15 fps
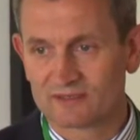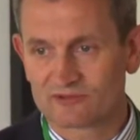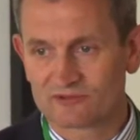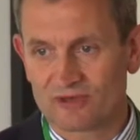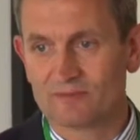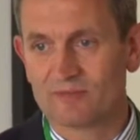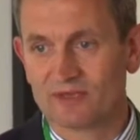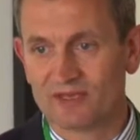
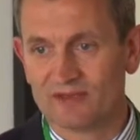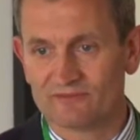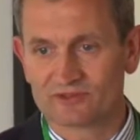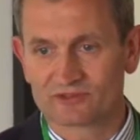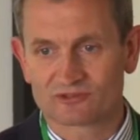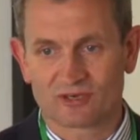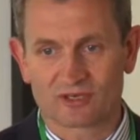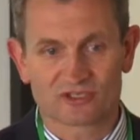treatment
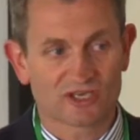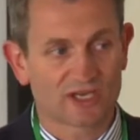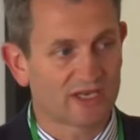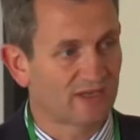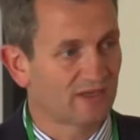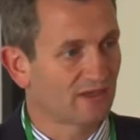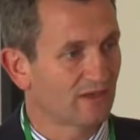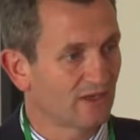infrastructure
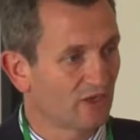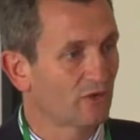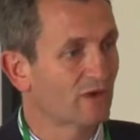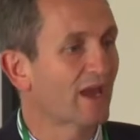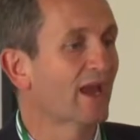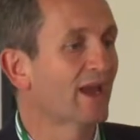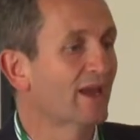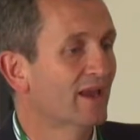in the
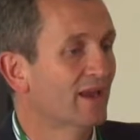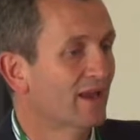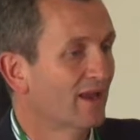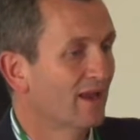UK,